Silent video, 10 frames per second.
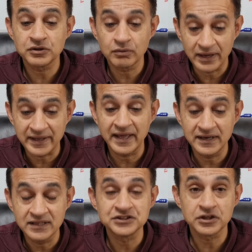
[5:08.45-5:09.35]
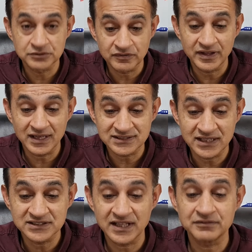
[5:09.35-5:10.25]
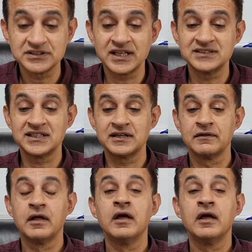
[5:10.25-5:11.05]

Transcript: So again, in terms of the assets, they have stated